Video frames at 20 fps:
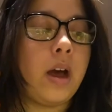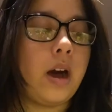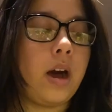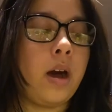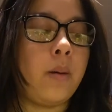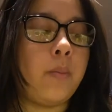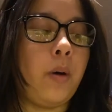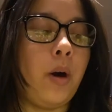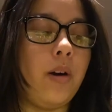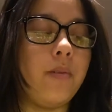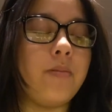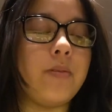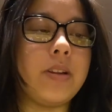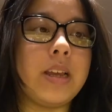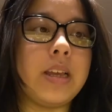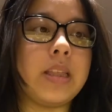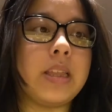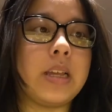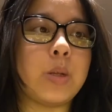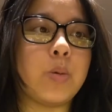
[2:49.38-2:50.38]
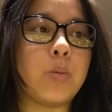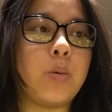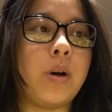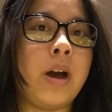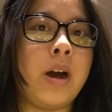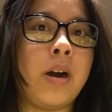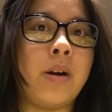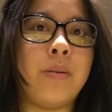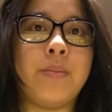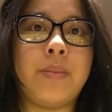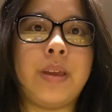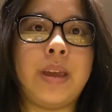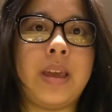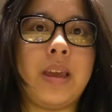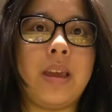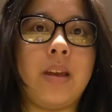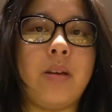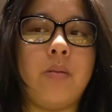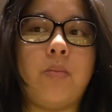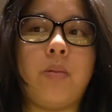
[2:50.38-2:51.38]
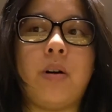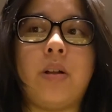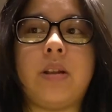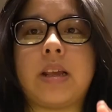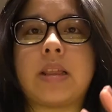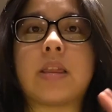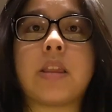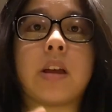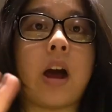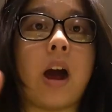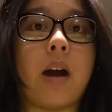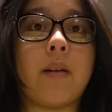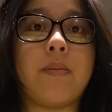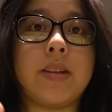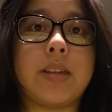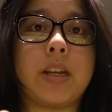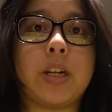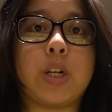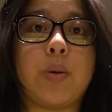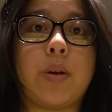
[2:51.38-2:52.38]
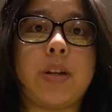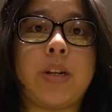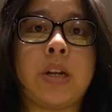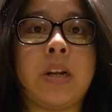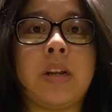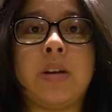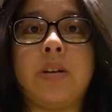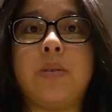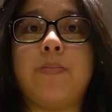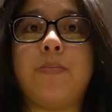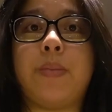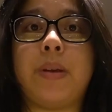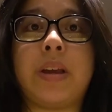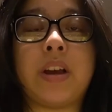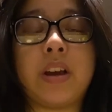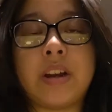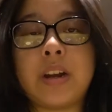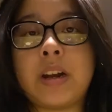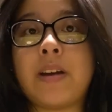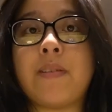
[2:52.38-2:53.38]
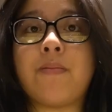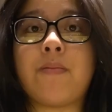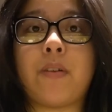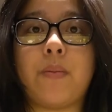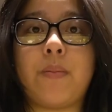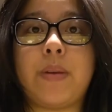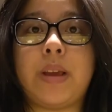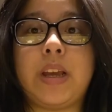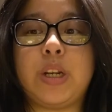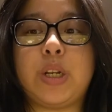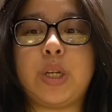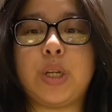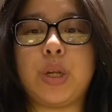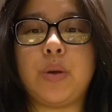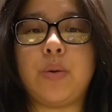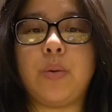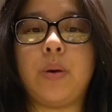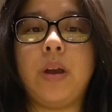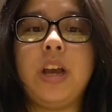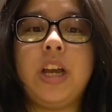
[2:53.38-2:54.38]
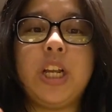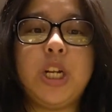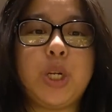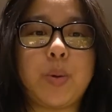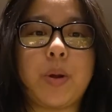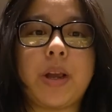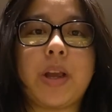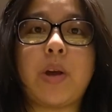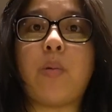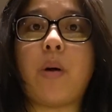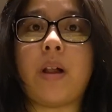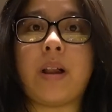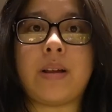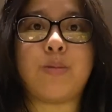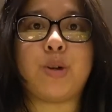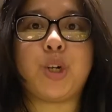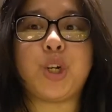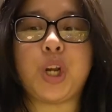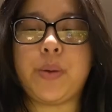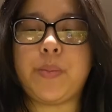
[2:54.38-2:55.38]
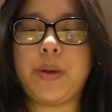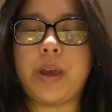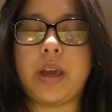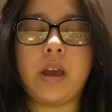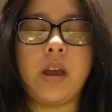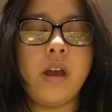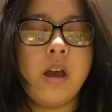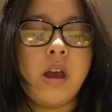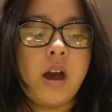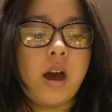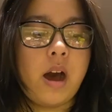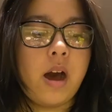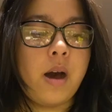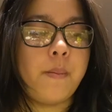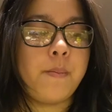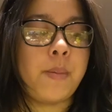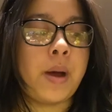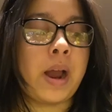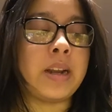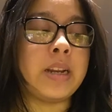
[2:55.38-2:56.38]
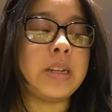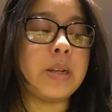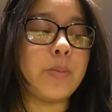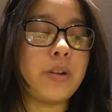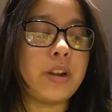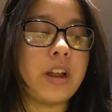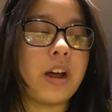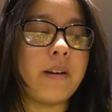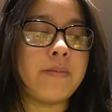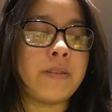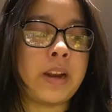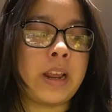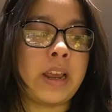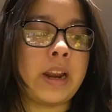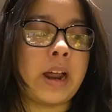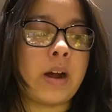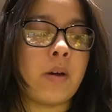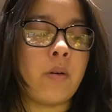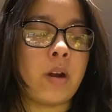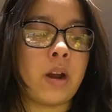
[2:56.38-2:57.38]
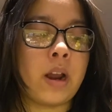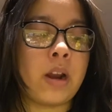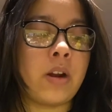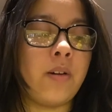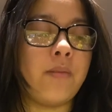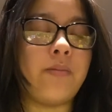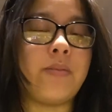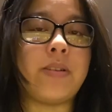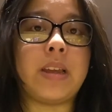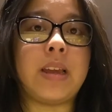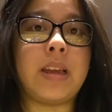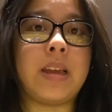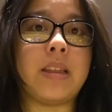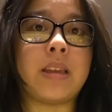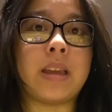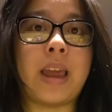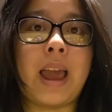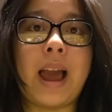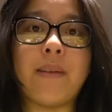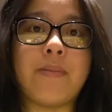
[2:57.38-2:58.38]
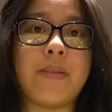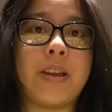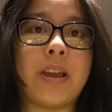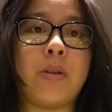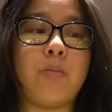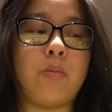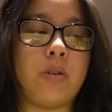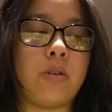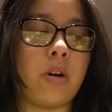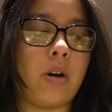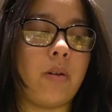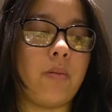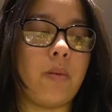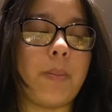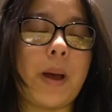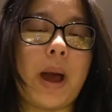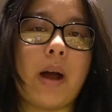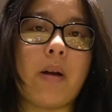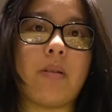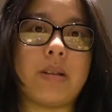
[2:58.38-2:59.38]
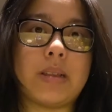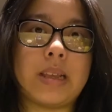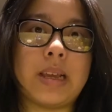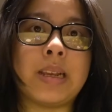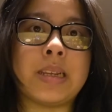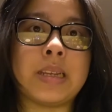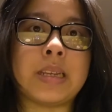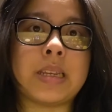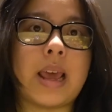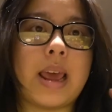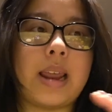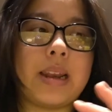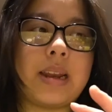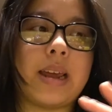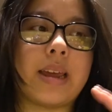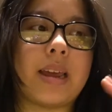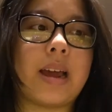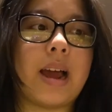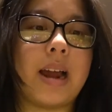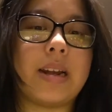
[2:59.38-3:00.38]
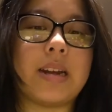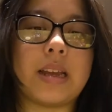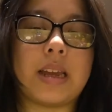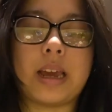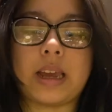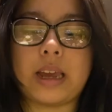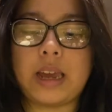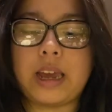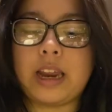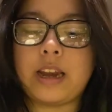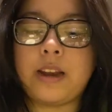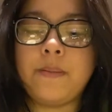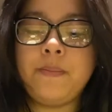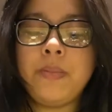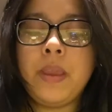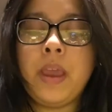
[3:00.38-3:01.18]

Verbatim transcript: um, hopefully this will help me, well like the coffee situation it will be good enough for me to drink while I'm streaming. Um, but I need to pull off an 8 hour and hopefully the caffeine will overpower this and like kind of kick in.